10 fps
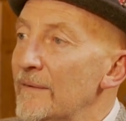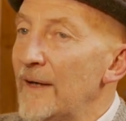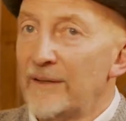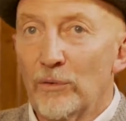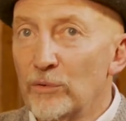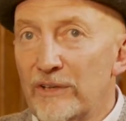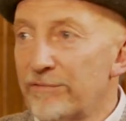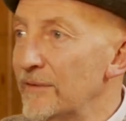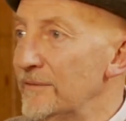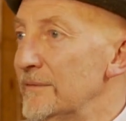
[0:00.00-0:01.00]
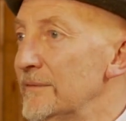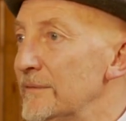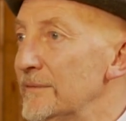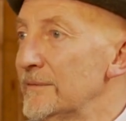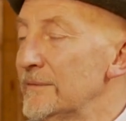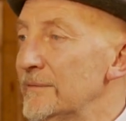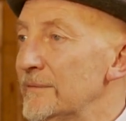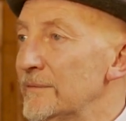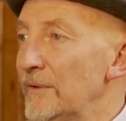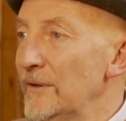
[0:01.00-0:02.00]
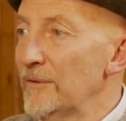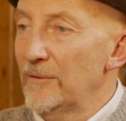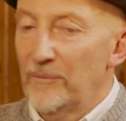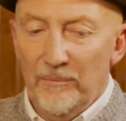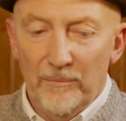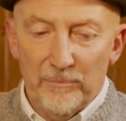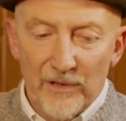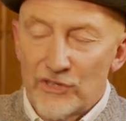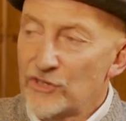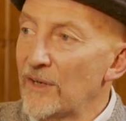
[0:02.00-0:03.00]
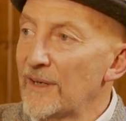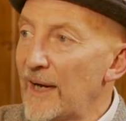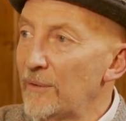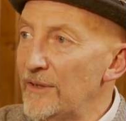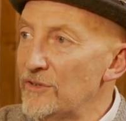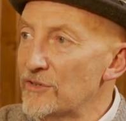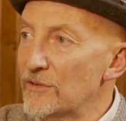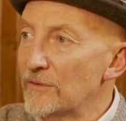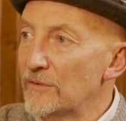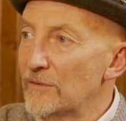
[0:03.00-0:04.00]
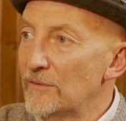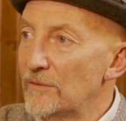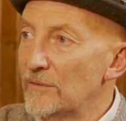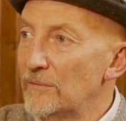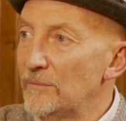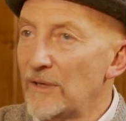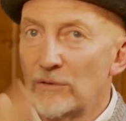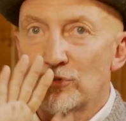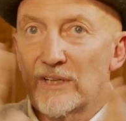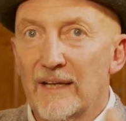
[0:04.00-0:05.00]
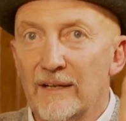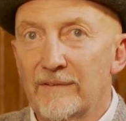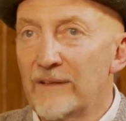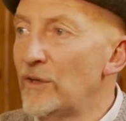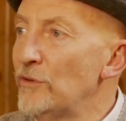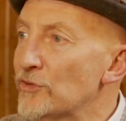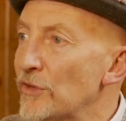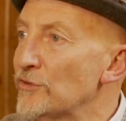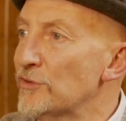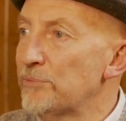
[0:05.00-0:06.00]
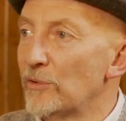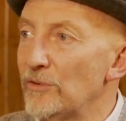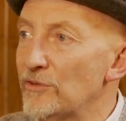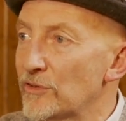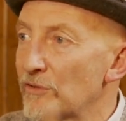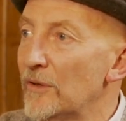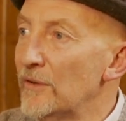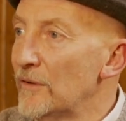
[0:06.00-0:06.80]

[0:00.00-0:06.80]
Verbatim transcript: And they're all different, right? British Sign Language, we don't say anything, no sign support, you just